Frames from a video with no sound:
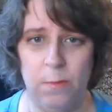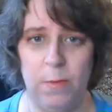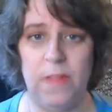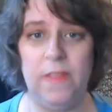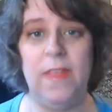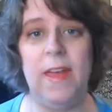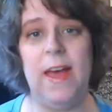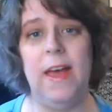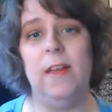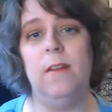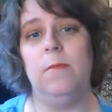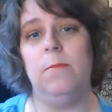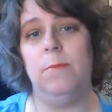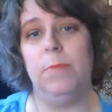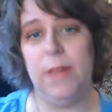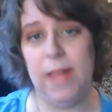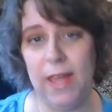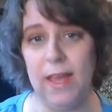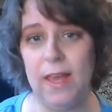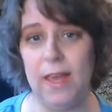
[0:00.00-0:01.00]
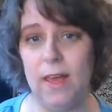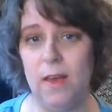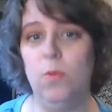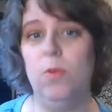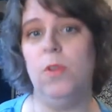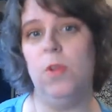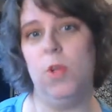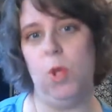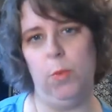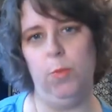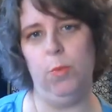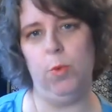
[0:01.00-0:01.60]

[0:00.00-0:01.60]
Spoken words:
but that blanket will go